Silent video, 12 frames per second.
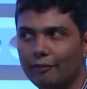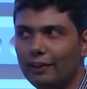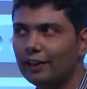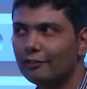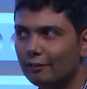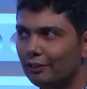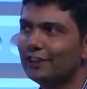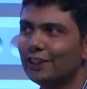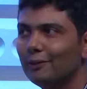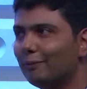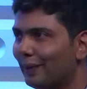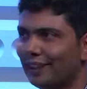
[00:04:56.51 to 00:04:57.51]
we love the
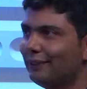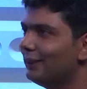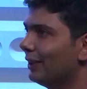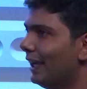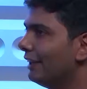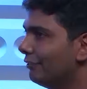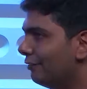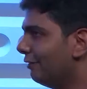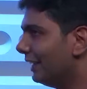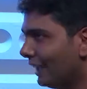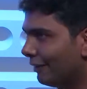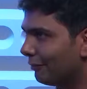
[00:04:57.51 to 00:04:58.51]
feature but you're and we
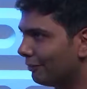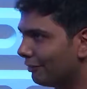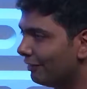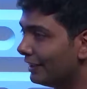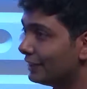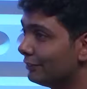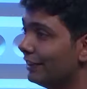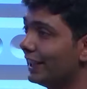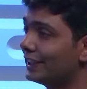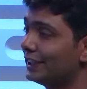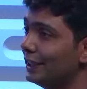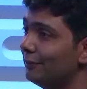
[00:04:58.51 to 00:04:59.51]
feel and we feel that's very
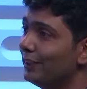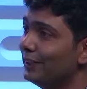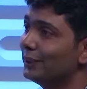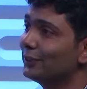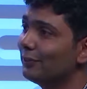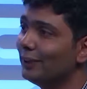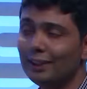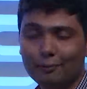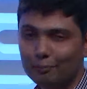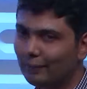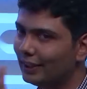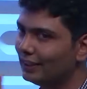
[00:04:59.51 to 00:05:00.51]
extremely useful
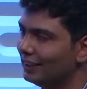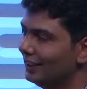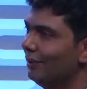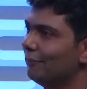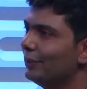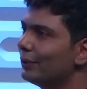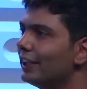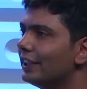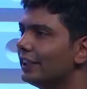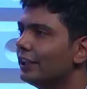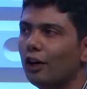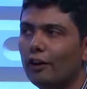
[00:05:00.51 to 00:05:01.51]
but but you can
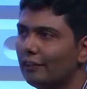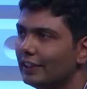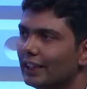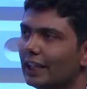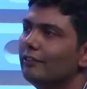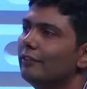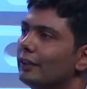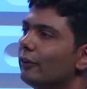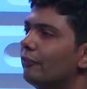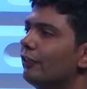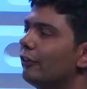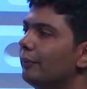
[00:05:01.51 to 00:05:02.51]
turn it off and then we
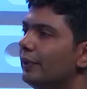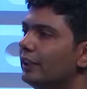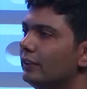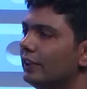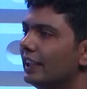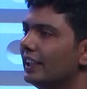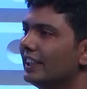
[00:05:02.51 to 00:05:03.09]
don't we won't so, so